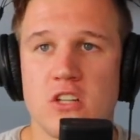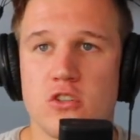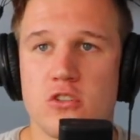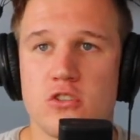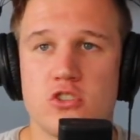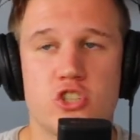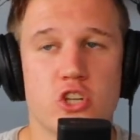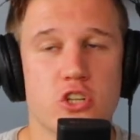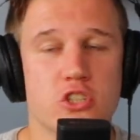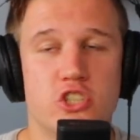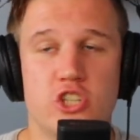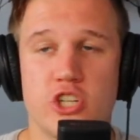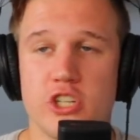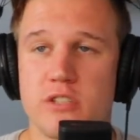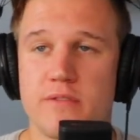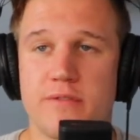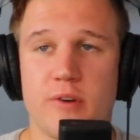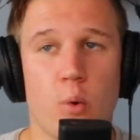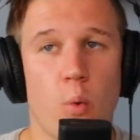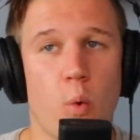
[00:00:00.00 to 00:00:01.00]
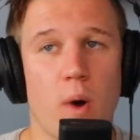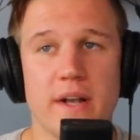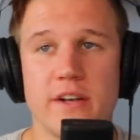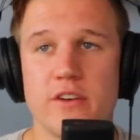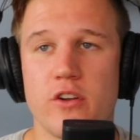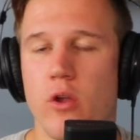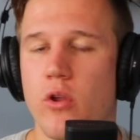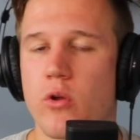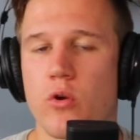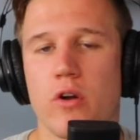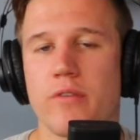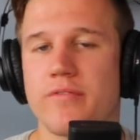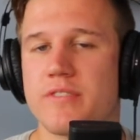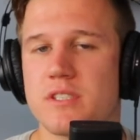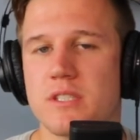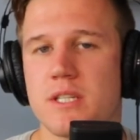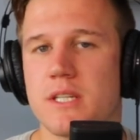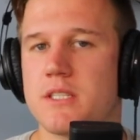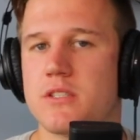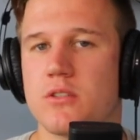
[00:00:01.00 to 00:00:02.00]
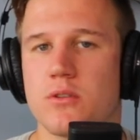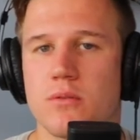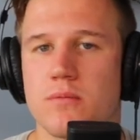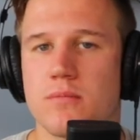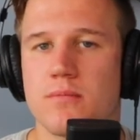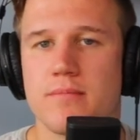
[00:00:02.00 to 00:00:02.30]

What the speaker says: Just for $1 off a schnitzel.